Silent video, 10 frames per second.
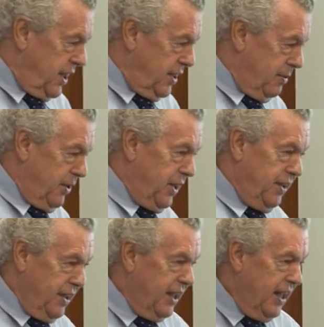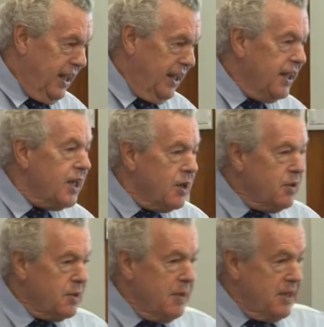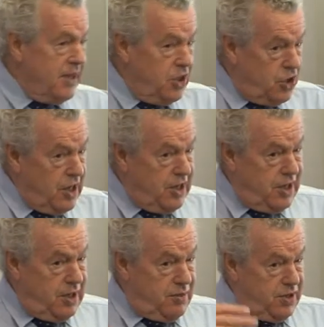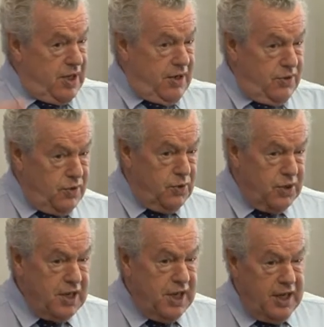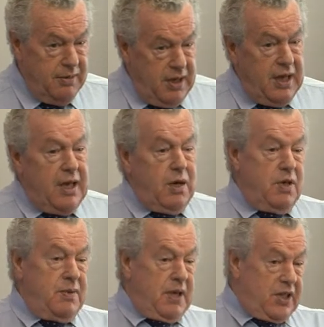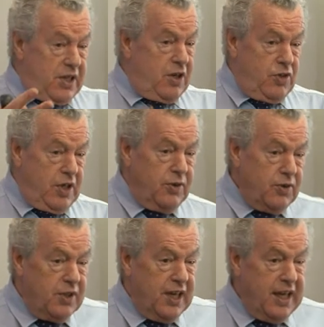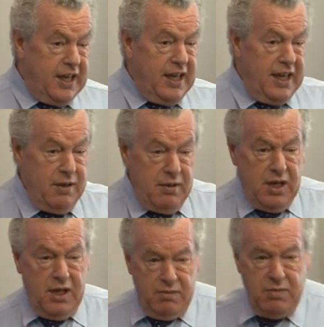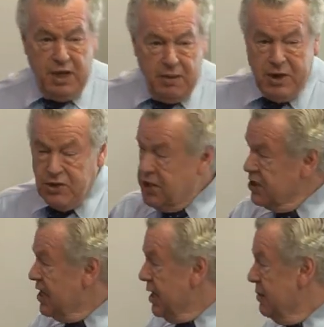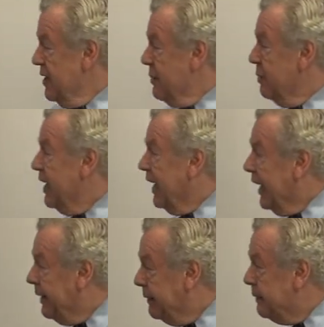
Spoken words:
out of the body if they can, which means they're stressing themselves all the time, which means the adrenals are kicking in, you know, most of the time when they're playing.